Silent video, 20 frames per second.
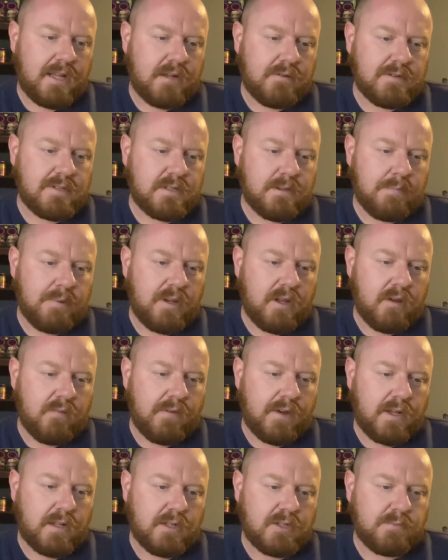There is a bit of
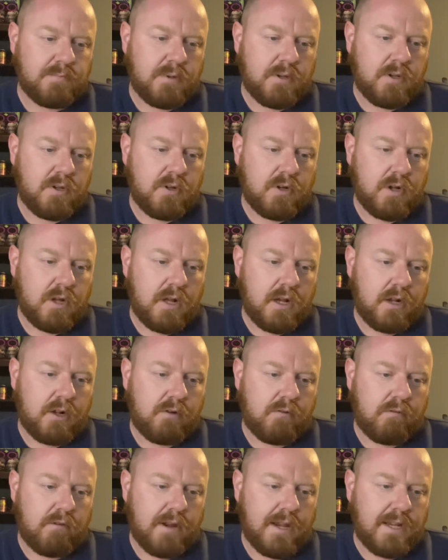English, but not a
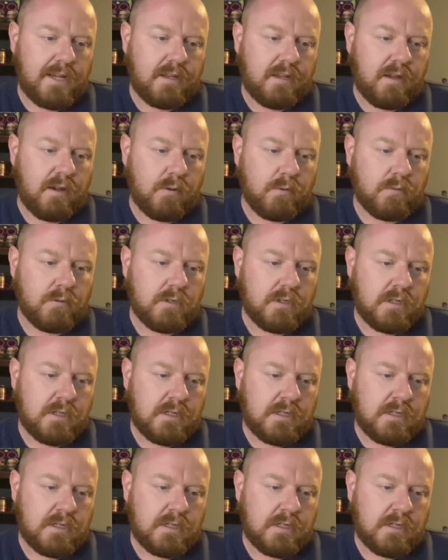great deal.